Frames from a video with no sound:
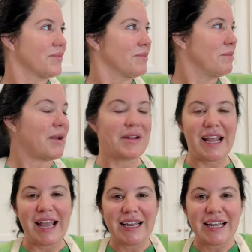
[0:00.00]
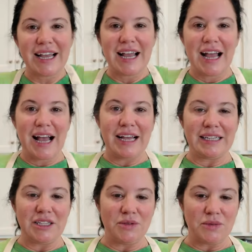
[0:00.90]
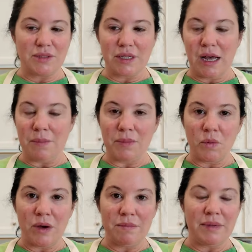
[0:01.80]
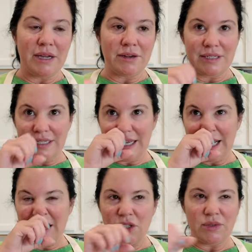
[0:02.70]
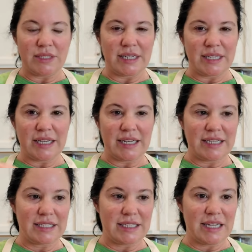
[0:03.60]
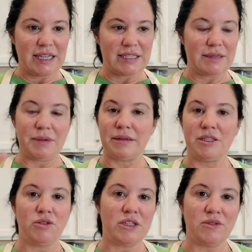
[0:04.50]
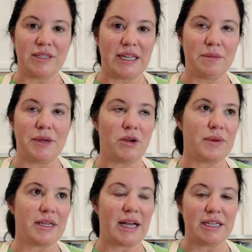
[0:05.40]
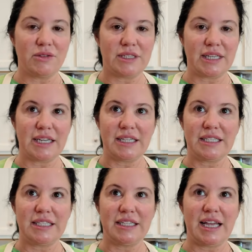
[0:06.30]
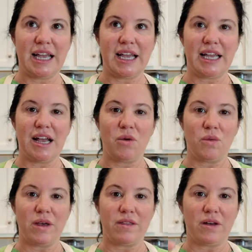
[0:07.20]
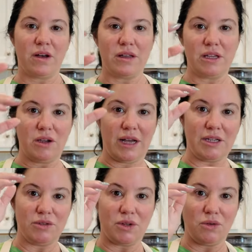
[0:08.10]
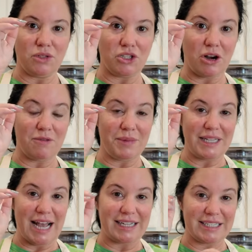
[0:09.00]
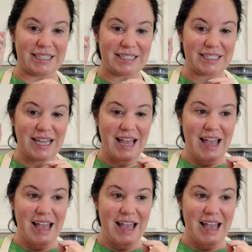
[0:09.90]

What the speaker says: marinade. I use 1 beer. Today I used a Guinness. Sometimes you can use any beer, but I used a Guinness today I use a whole jar of molasses